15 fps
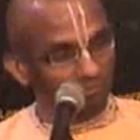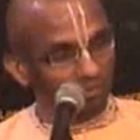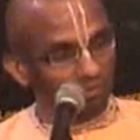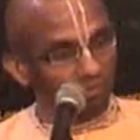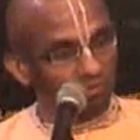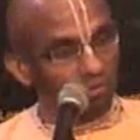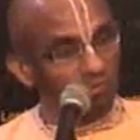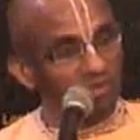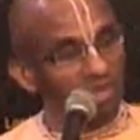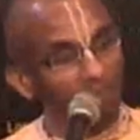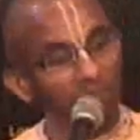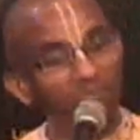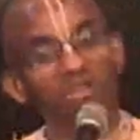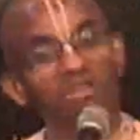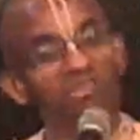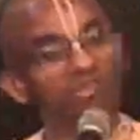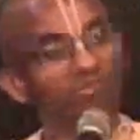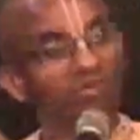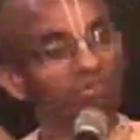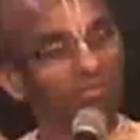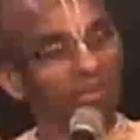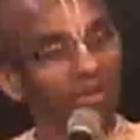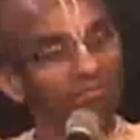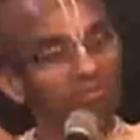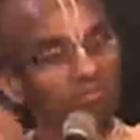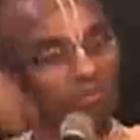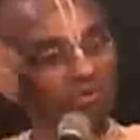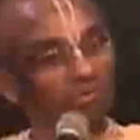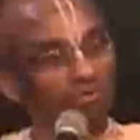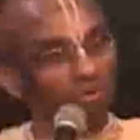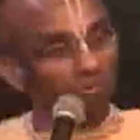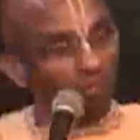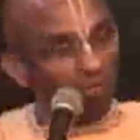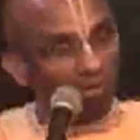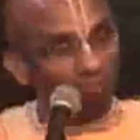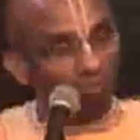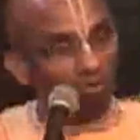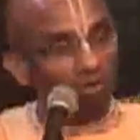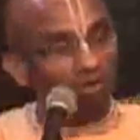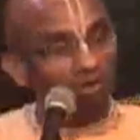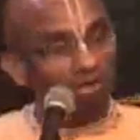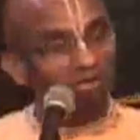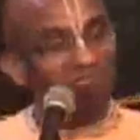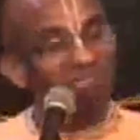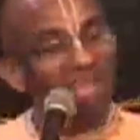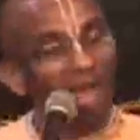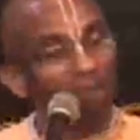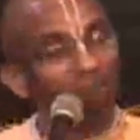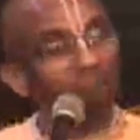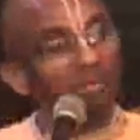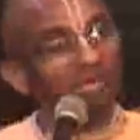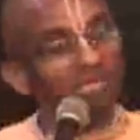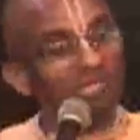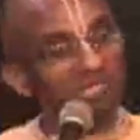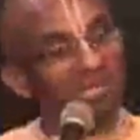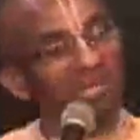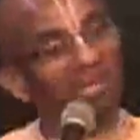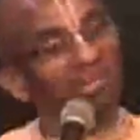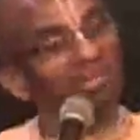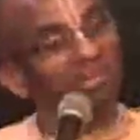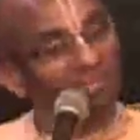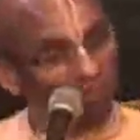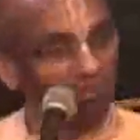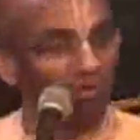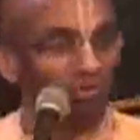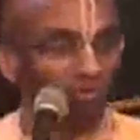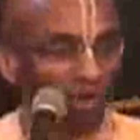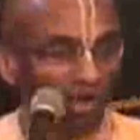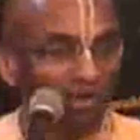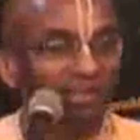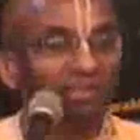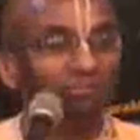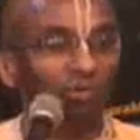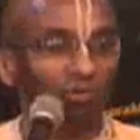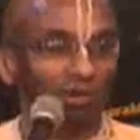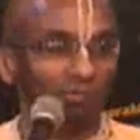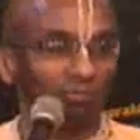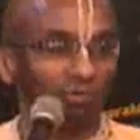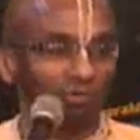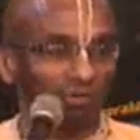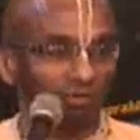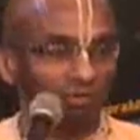So we appreciate, when we become spiritual more and more, we appreciate other spirituality more and more.